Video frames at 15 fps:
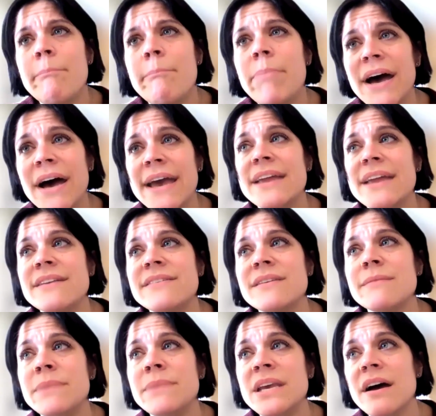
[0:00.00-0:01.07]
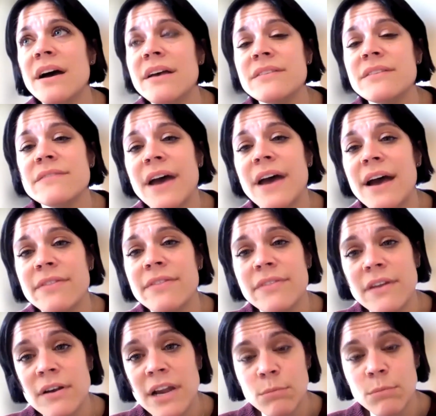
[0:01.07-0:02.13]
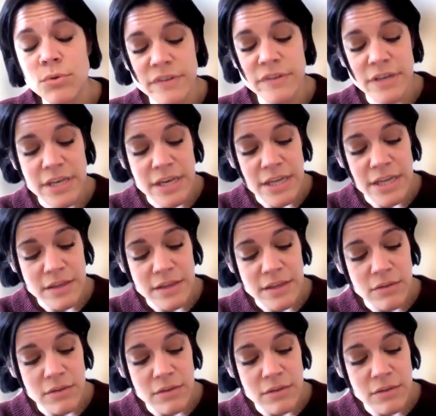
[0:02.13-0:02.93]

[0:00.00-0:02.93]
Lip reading: but because of that, they're able to get